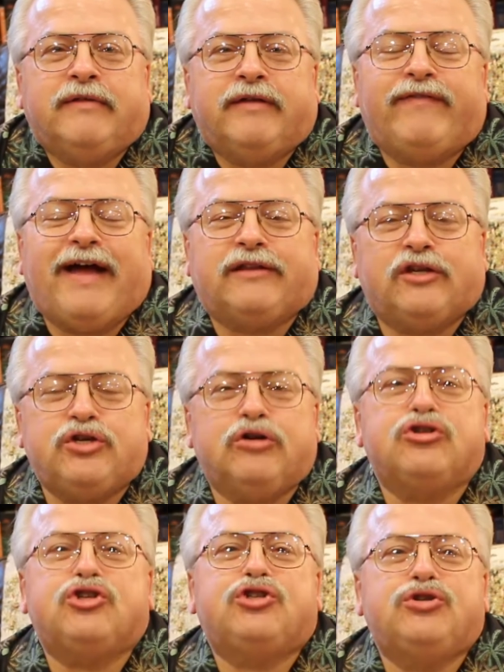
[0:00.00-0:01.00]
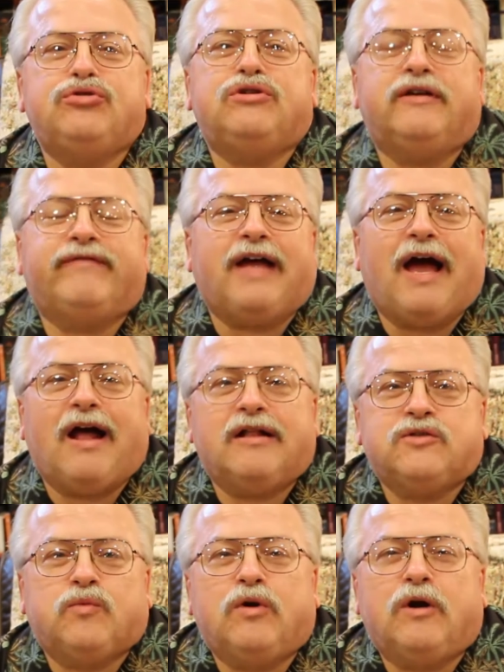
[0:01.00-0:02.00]
the fact that you're a student of
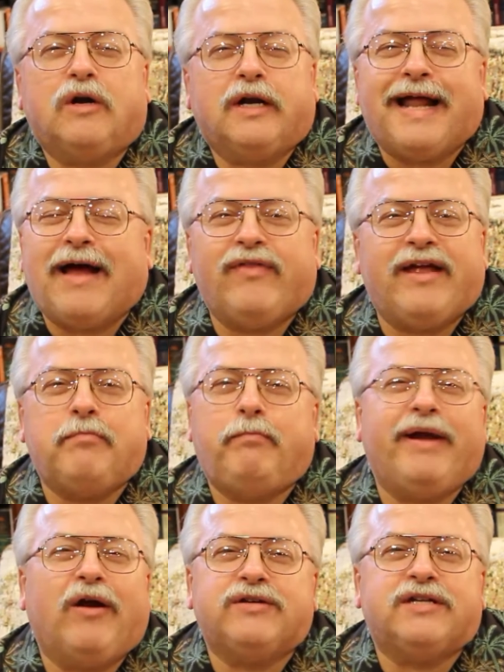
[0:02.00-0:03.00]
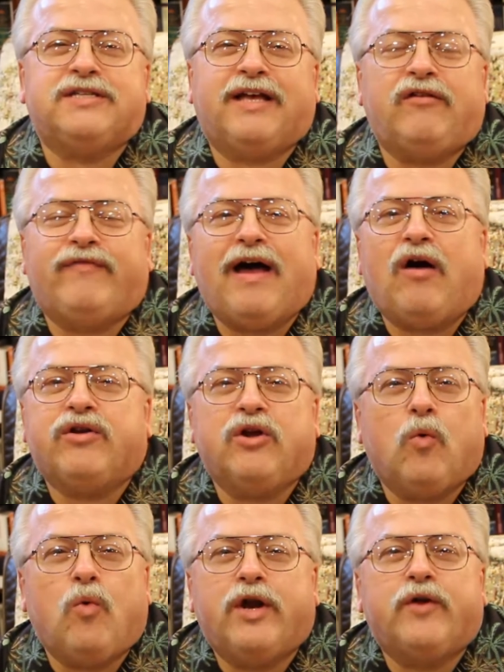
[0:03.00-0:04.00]
God's word and how that bears itself out in
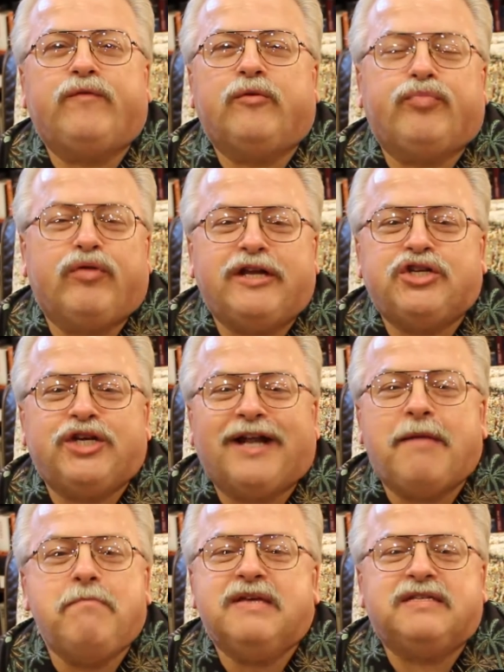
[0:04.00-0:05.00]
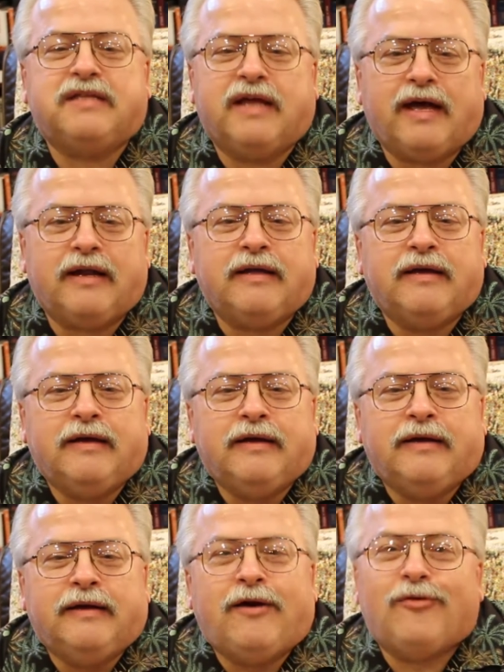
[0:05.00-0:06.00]
your wonderful preaching. I miss that,
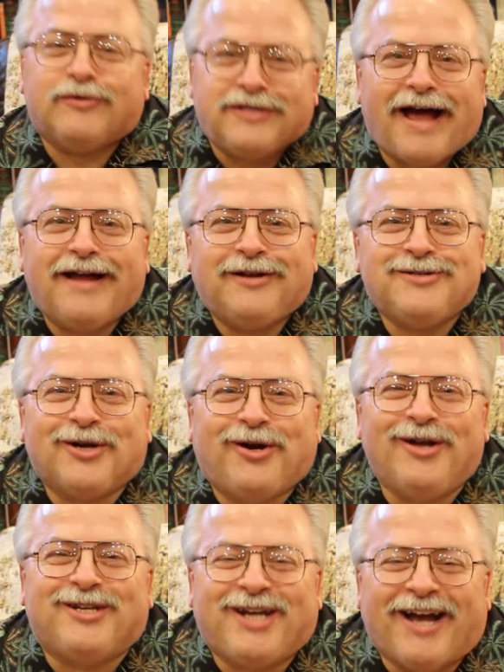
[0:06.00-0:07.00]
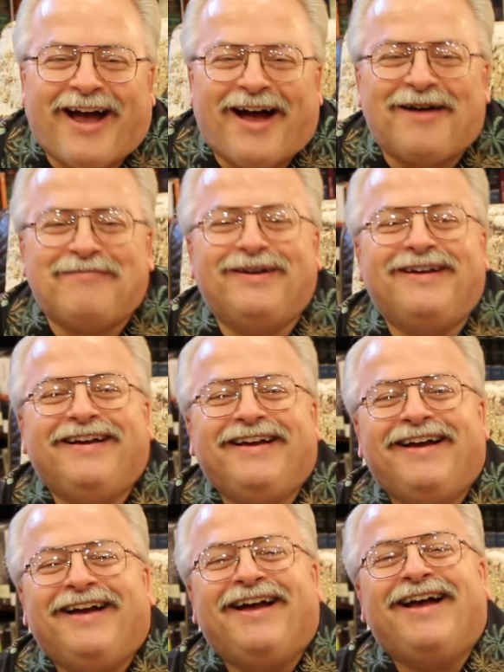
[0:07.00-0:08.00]
although Todd does a good job.
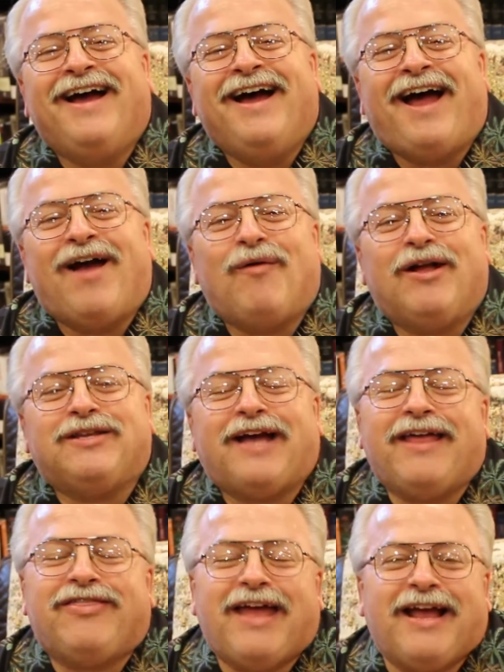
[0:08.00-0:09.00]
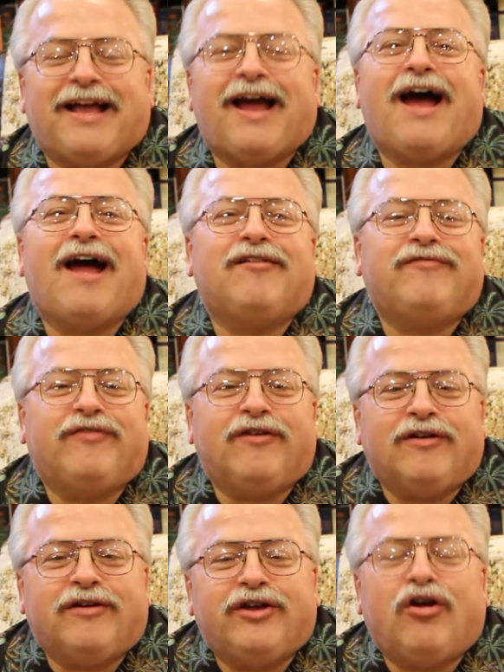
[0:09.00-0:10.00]
I thank God
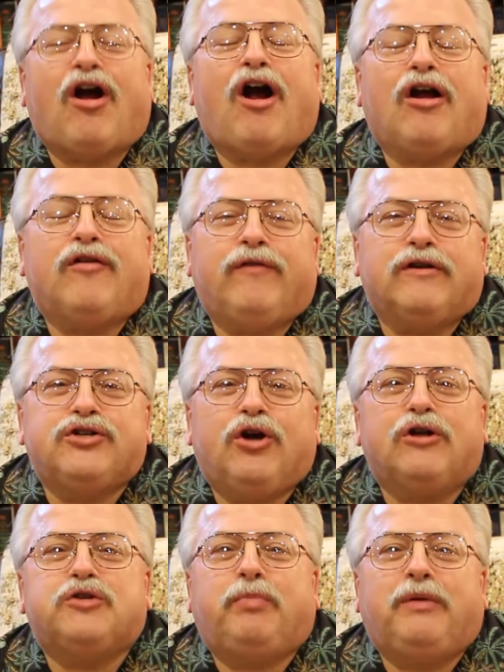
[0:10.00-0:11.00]
for your heart for church